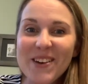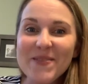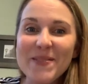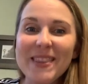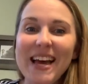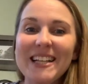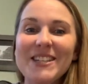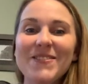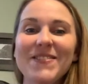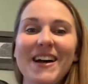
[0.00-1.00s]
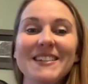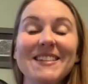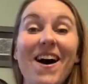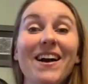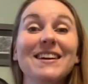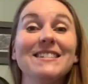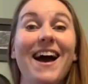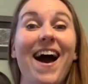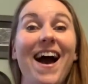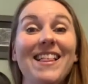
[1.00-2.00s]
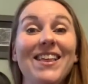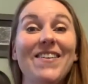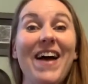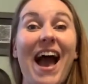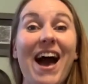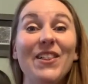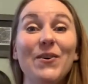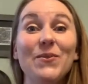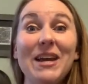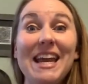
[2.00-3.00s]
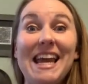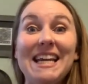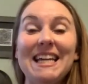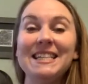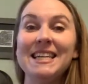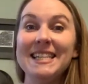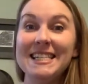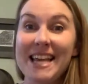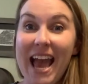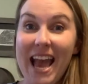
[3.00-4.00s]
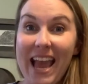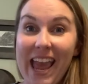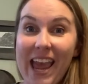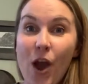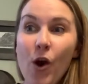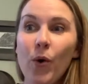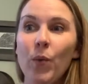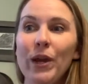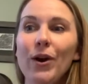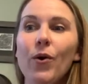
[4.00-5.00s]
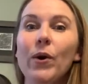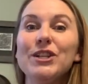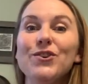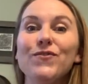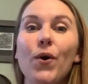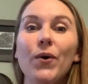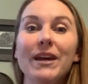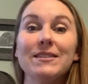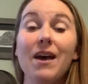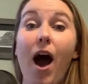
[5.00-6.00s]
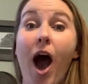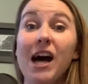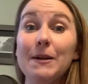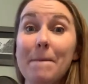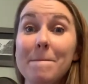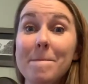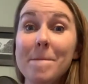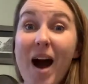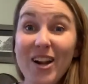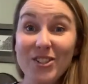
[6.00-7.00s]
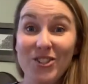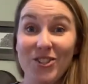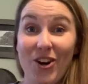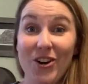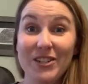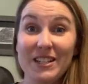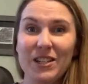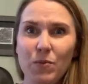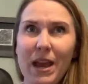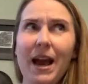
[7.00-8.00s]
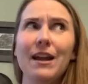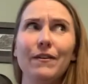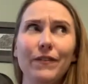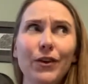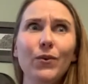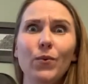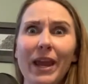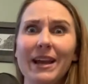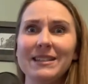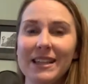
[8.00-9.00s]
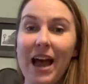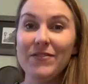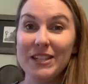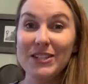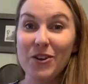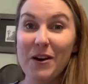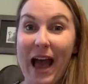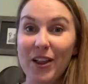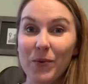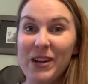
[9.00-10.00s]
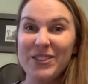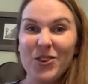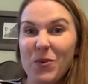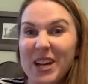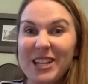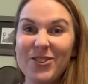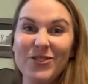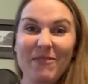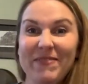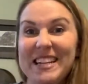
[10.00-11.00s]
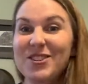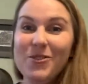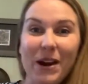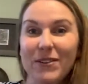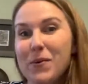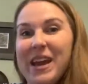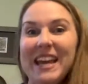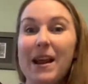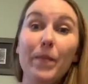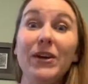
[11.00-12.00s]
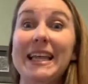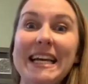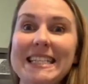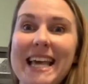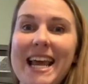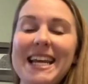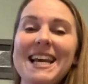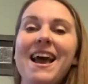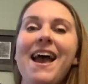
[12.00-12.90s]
But that's a fun song because I love Halloween. And today we are going to focus on monsters because we got a few weeks left until Halloween. So we're going to do something new every week and I'm really excited.